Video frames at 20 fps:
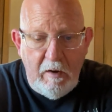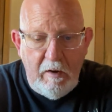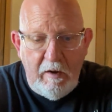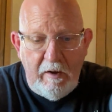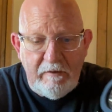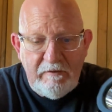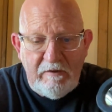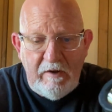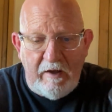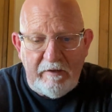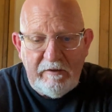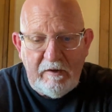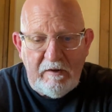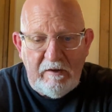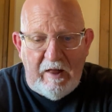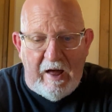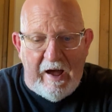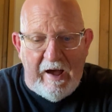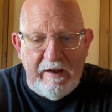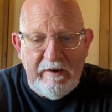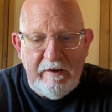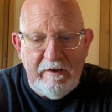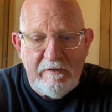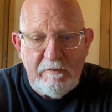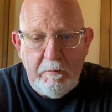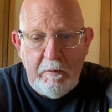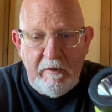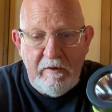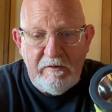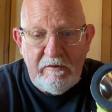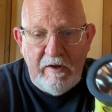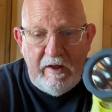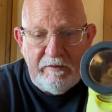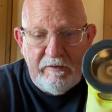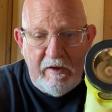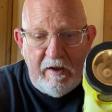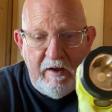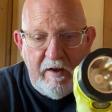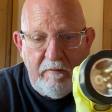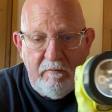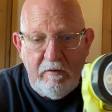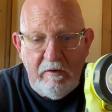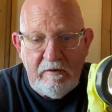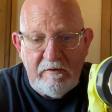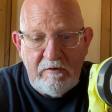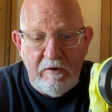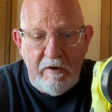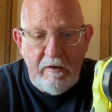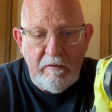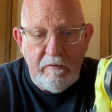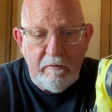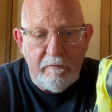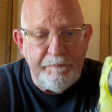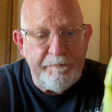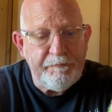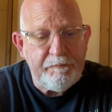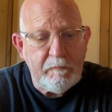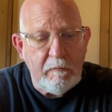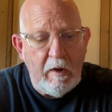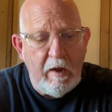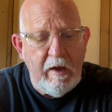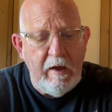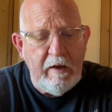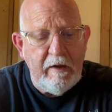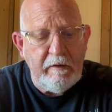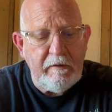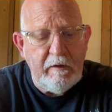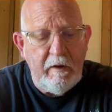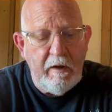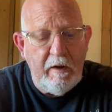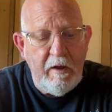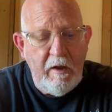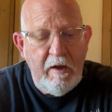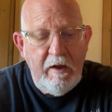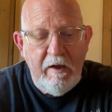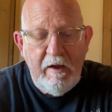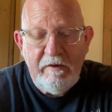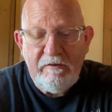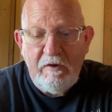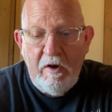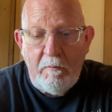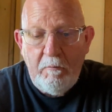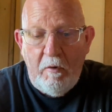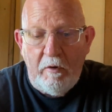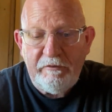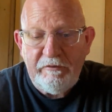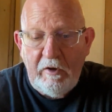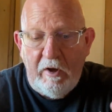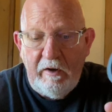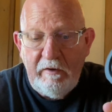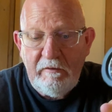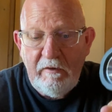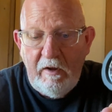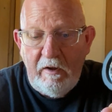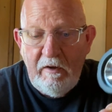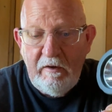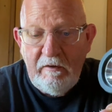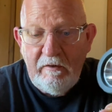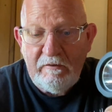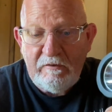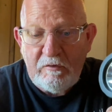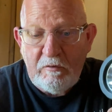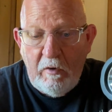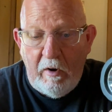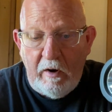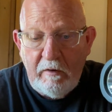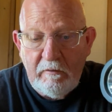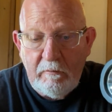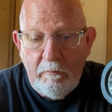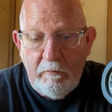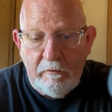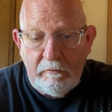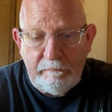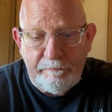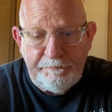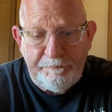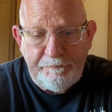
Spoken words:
It's not the lightest, but it's not the heaviest either. And it's almost indestructible.